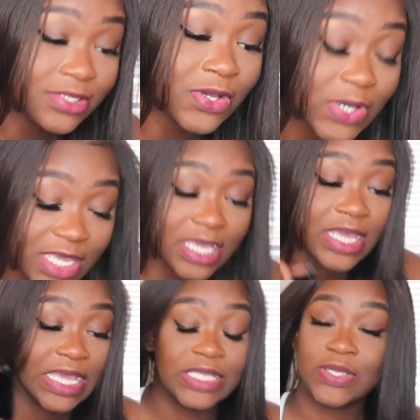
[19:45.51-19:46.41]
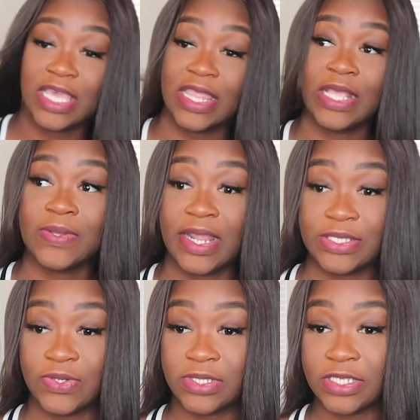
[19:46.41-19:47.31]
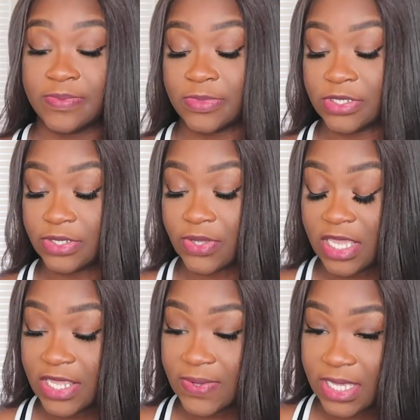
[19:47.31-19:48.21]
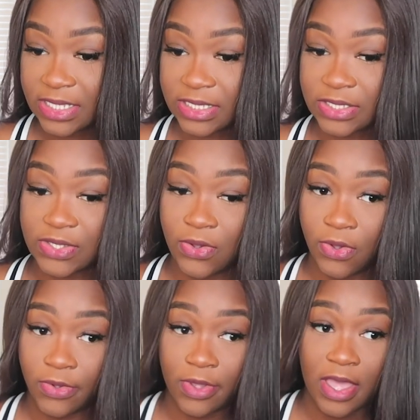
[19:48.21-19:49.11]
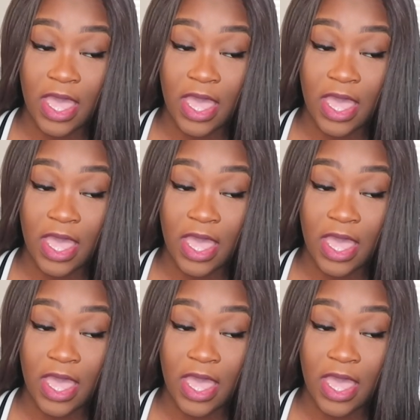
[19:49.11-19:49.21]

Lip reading: So yeah, that's what I told them. So anyways, so